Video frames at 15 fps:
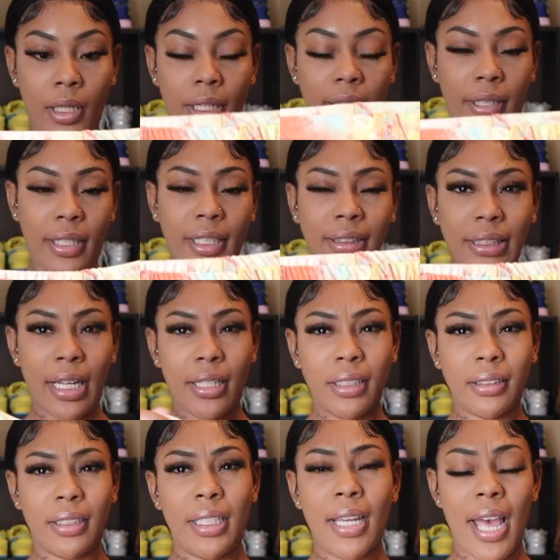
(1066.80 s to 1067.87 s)
and these
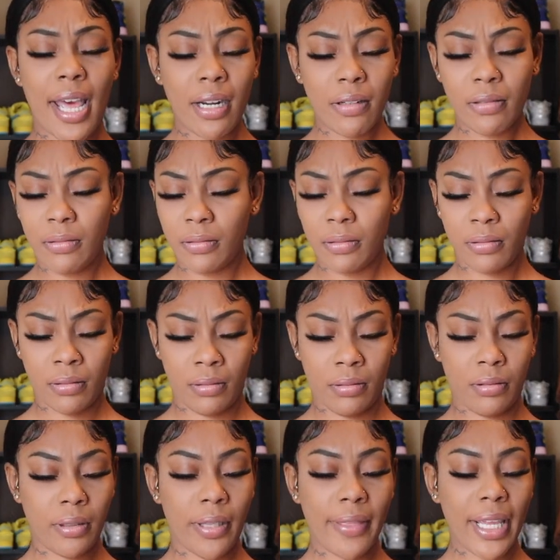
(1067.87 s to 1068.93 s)
honestly i don't
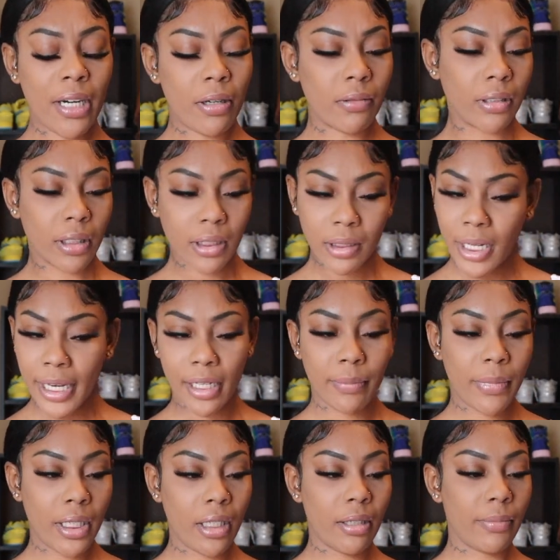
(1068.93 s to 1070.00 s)
they don't look like a
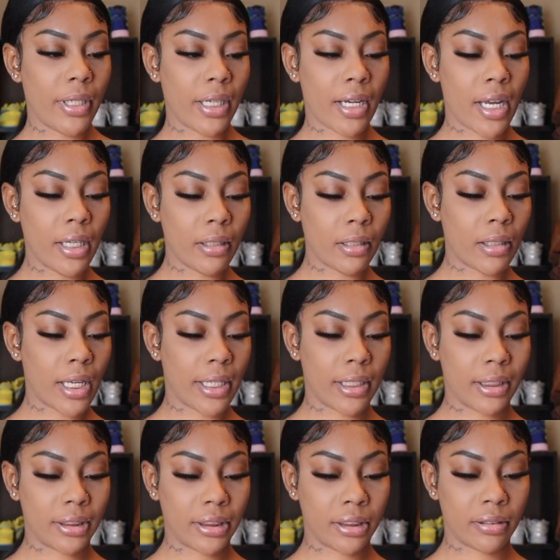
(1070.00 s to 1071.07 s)
medium they kind of look like
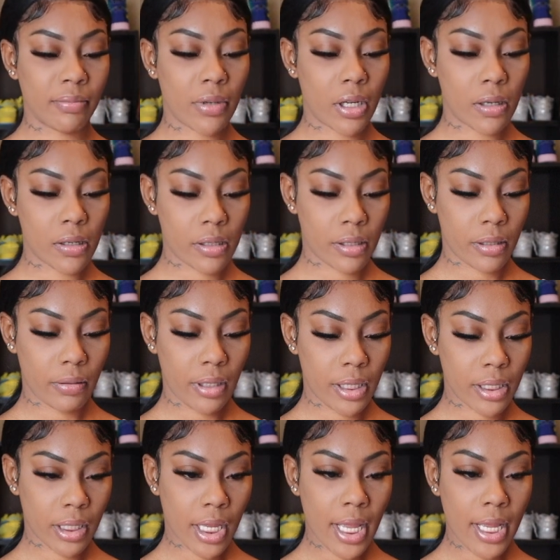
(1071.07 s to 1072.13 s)
a small so
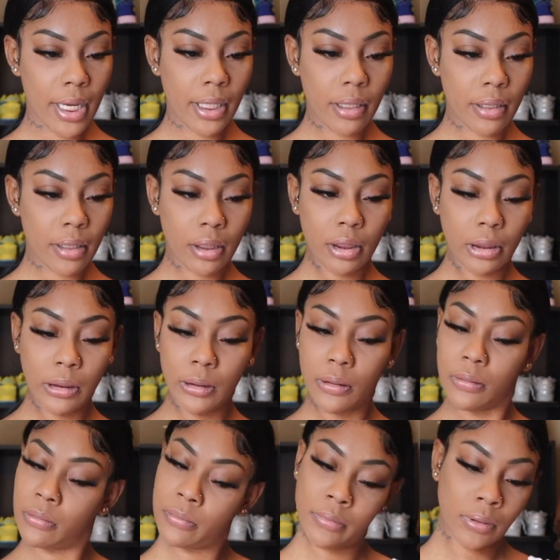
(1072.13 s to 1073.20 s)
that's kind
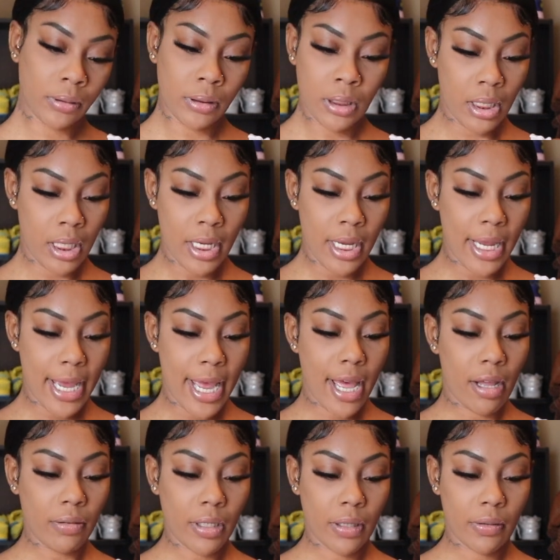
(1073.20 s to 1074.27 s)
of i
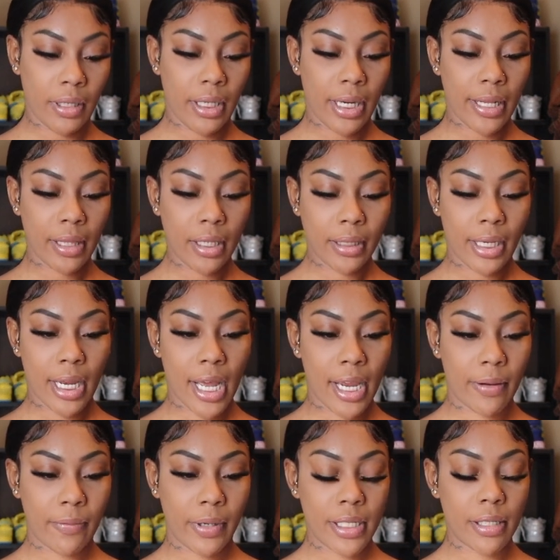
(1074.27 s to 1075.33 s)
don't know and i think they
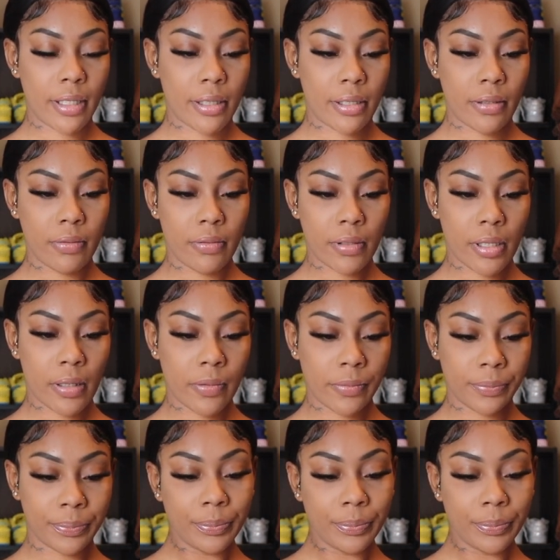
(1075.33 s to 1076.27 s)
high-waisted too so